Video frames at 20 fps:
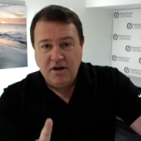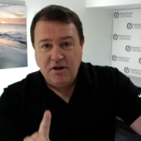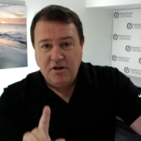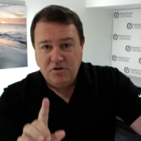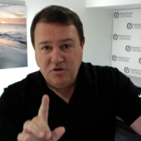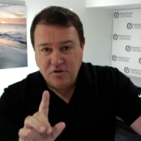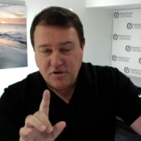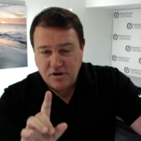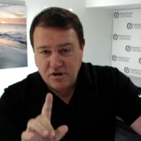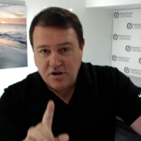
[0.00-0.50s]

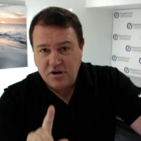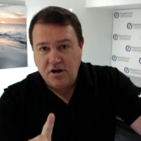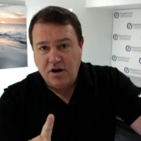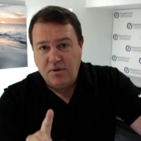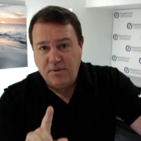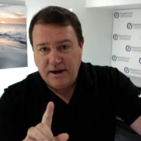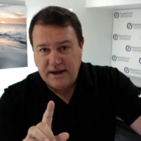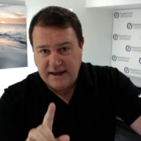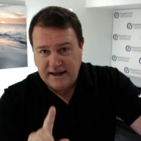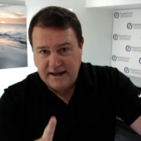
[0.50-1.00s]
you can
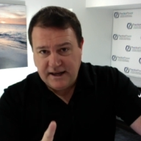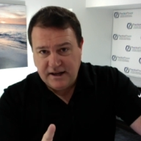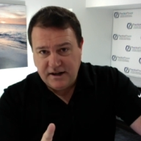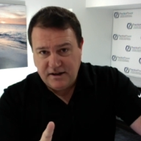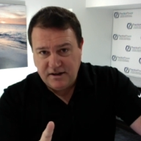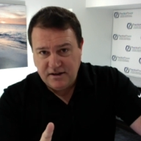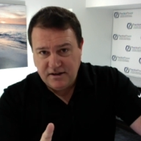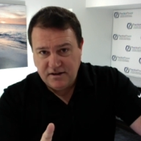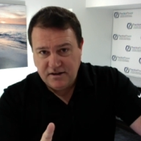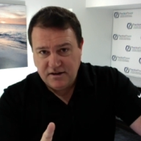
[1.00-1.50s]
go
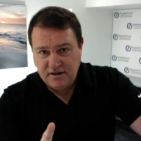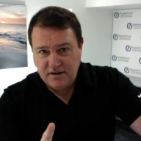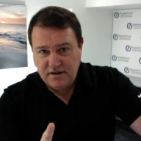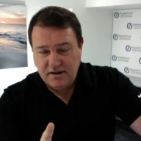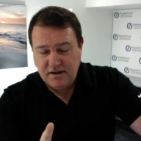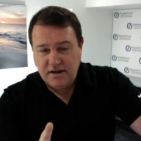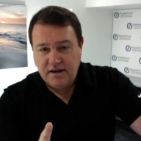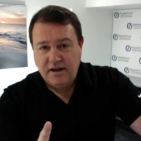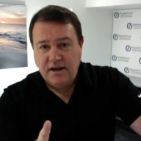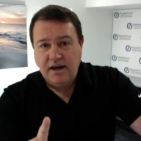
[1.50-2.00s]
ahead
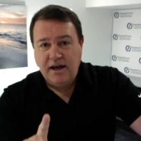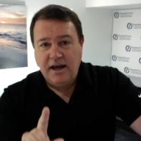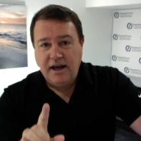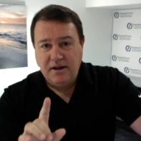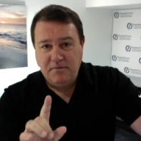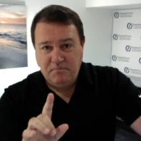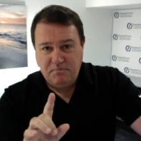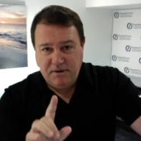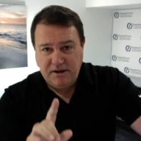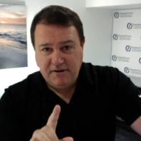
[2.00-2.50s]

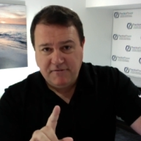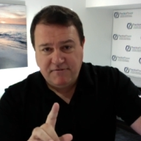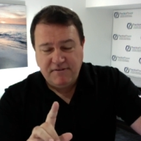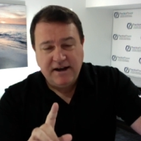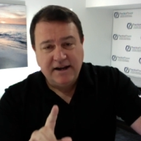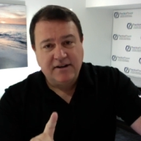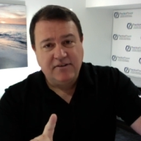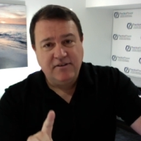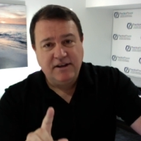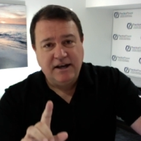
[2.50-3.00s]
and be effective.